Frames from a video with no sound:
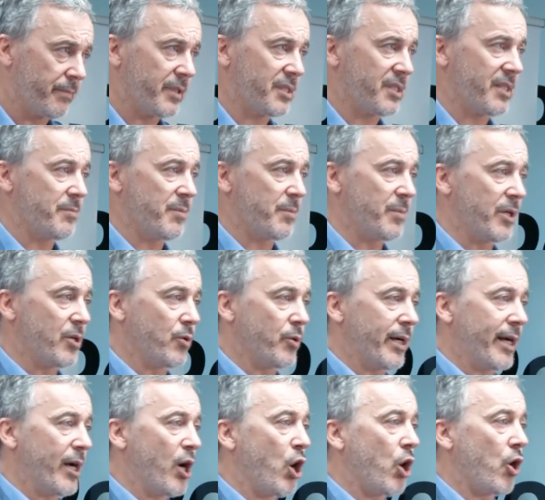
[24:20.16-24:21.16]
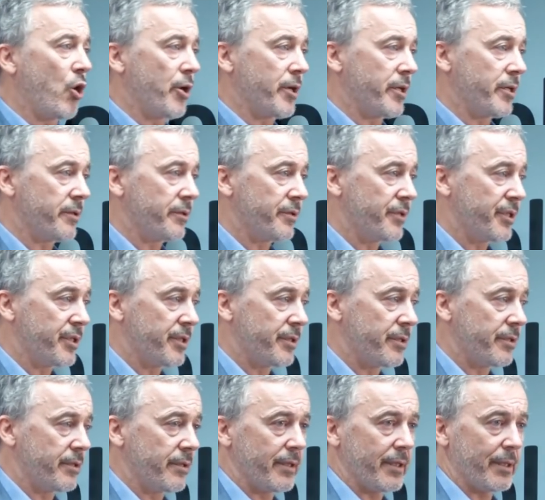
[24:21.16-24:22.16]
seem to be going harder
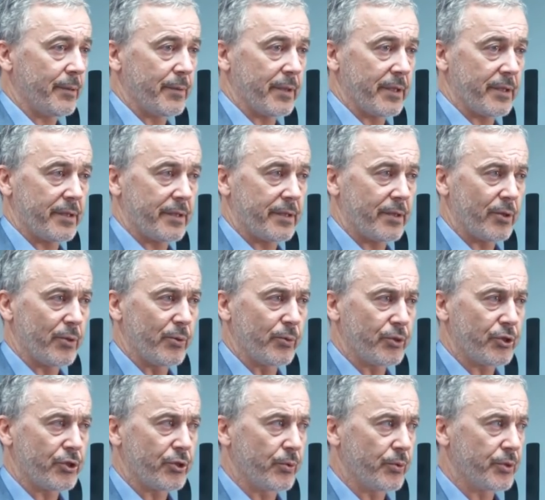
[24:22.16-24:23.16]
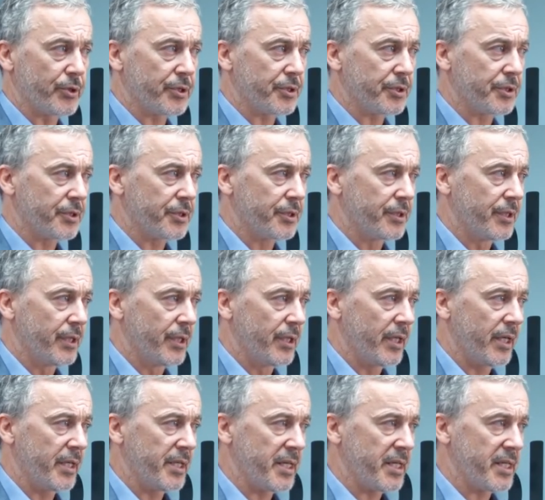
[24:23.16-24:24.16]
with old soldiers.
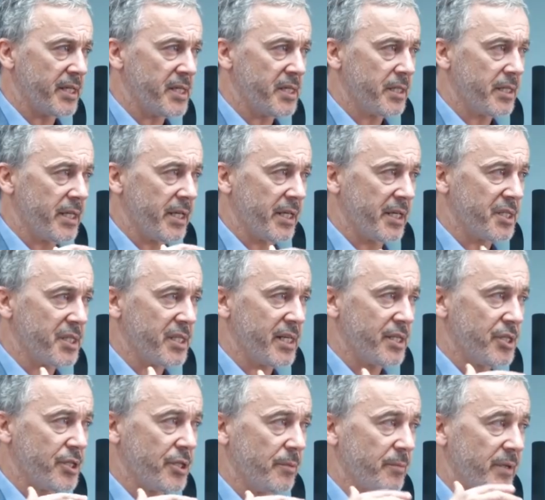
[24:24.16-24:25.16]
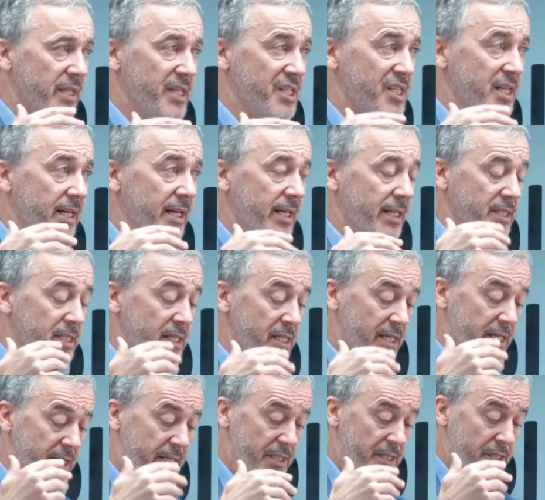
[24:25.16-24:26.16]
And you can see some of these legacy
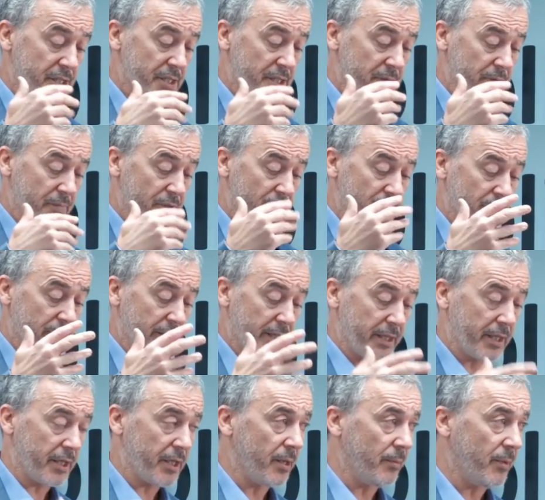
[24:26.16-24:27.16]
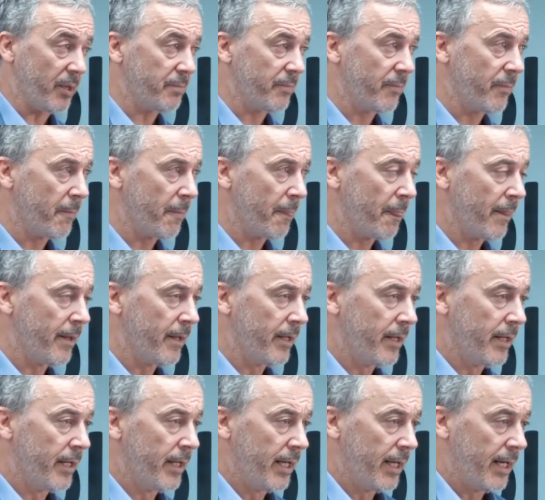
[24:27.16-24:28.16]
cases starting to come up.
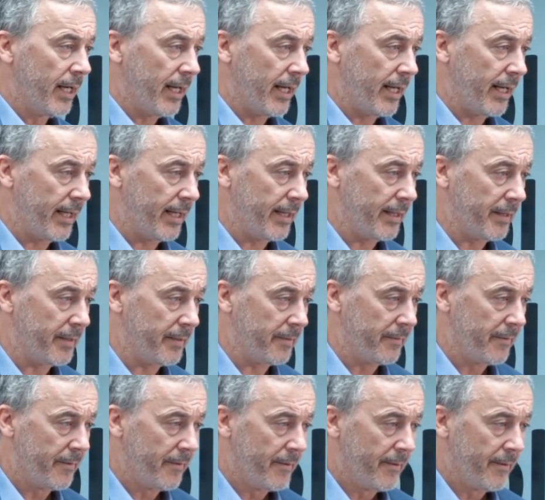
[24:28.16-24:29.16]
And